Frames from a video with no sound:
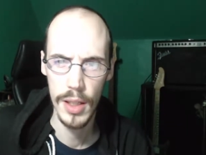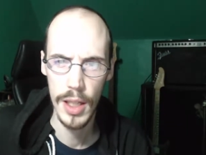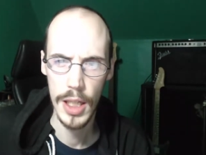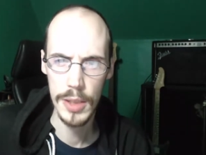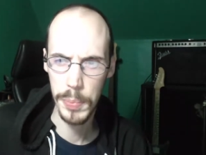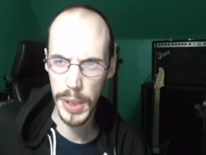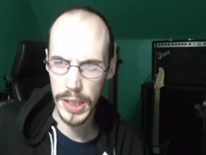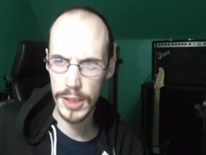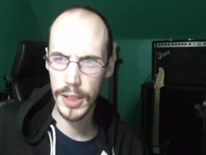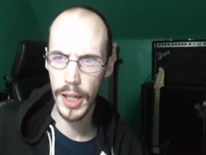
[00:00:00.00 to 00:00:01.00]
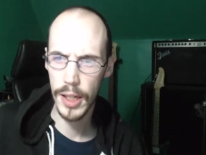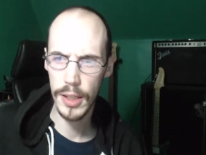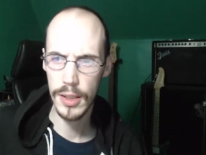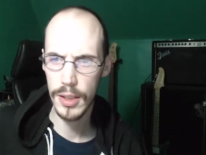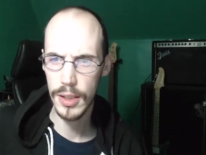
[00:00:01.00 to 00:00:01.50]
his beast like
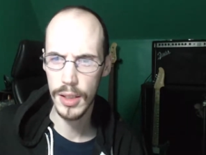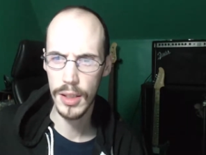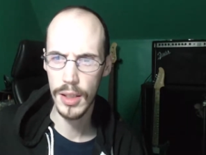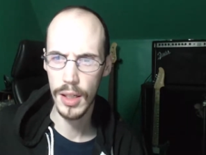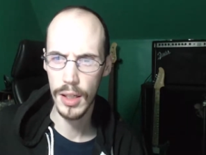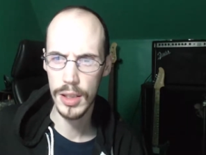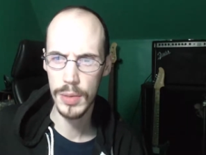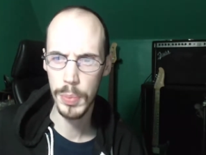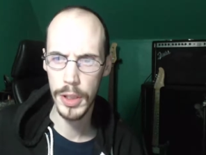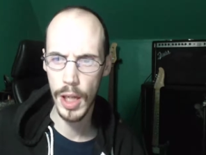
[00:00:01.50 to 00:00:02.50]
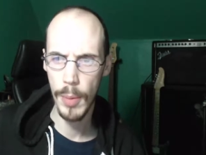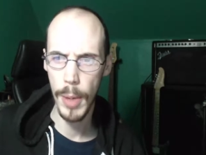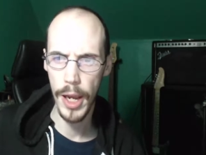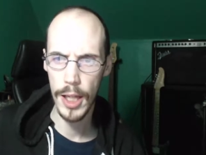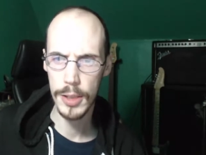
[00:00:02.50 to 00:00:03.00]
spreads out
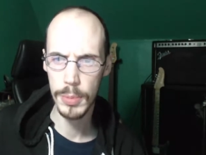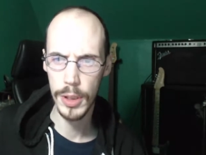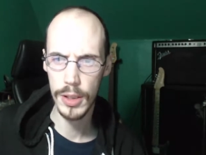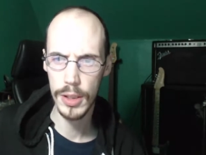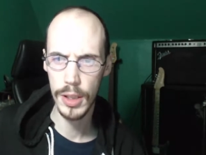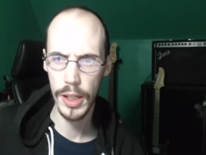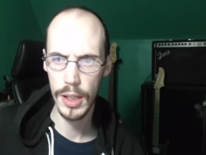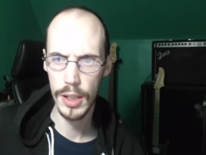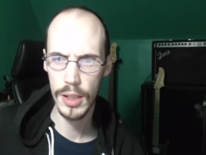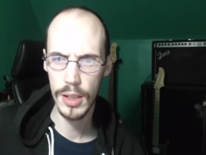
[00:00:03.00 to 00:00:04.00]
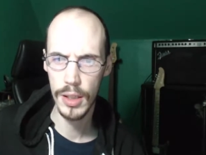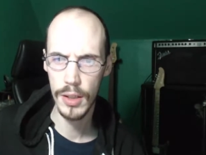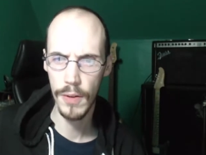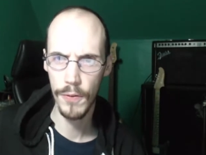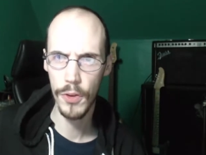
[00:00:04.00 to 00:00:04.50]
miasma to like
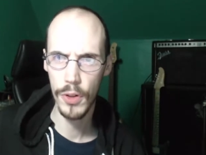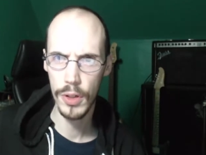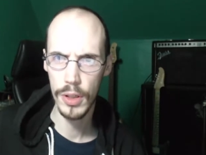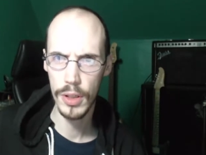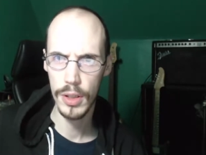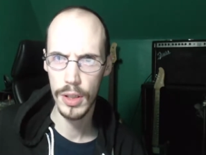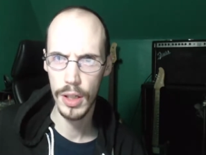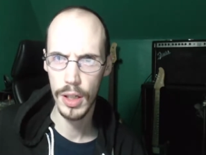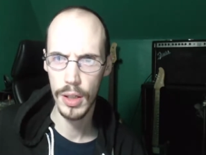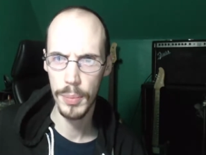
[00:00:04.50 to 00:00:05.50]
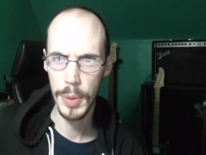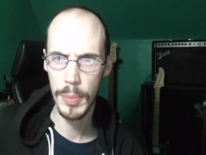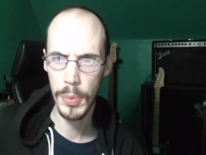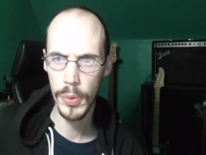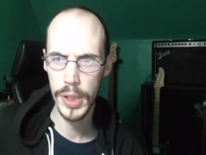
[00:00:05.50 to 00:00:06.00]
convert
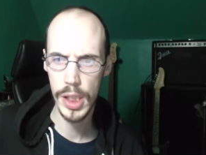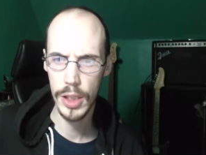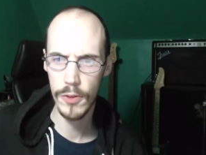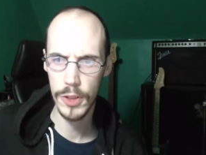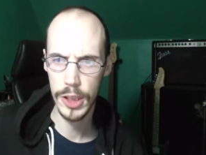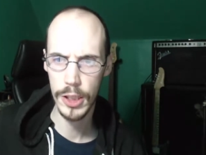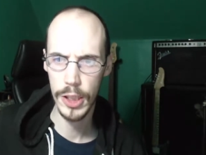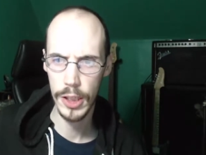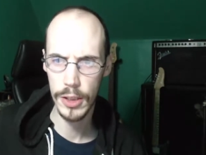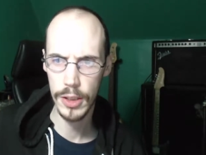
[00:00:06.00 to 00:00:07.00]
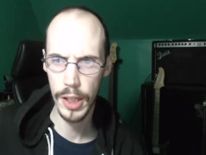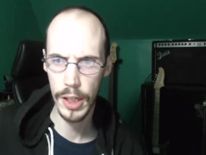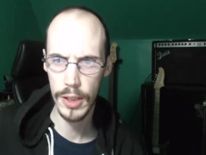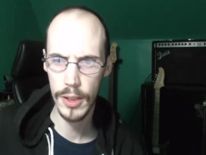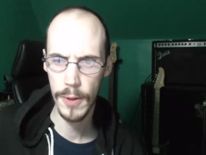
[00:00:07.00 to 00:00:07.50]
people within his vicinity to like